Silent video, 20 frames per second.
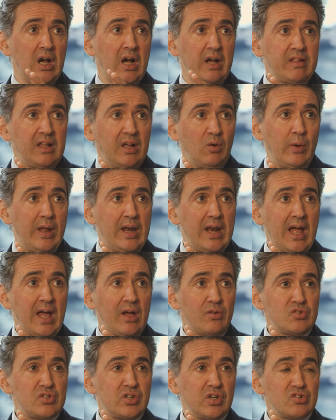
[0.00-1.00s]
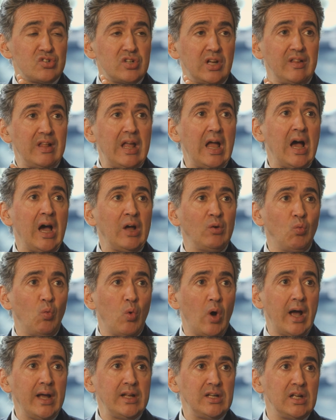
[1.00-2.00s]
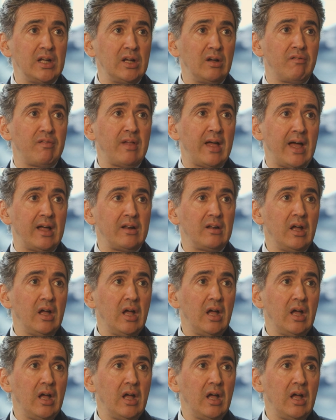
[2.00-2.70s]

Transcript: I think we're now just seeing the unwinding of that